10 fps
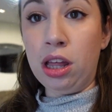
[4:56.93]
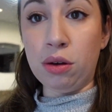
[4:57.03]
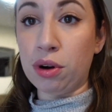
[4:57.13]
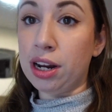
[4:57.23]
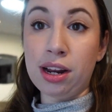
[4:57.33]

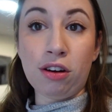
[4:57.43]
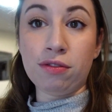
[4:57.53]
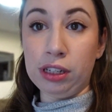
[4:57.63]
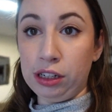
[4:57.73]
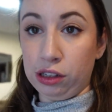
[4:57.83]
Then we're heading
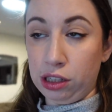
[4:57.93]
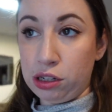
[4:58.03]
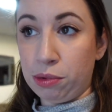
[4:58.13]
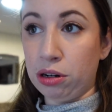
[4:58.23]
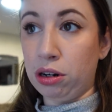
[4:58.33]
out really early
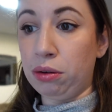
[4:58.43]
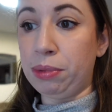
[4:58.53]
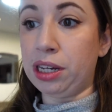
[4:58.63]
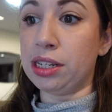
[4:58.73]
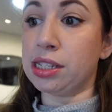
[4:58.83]
tomorrow
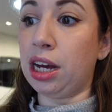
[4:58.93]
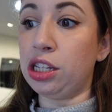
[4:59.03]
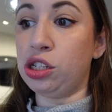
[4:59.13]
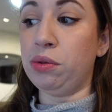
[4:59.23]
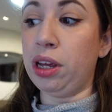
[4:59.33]
because
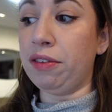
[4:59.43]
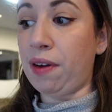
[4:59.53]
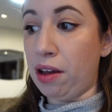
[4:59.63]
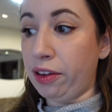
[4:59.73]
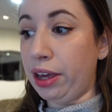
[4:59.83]
Scott's doing a
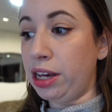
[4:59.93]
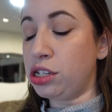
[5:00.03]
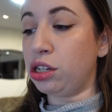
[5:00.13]
5K.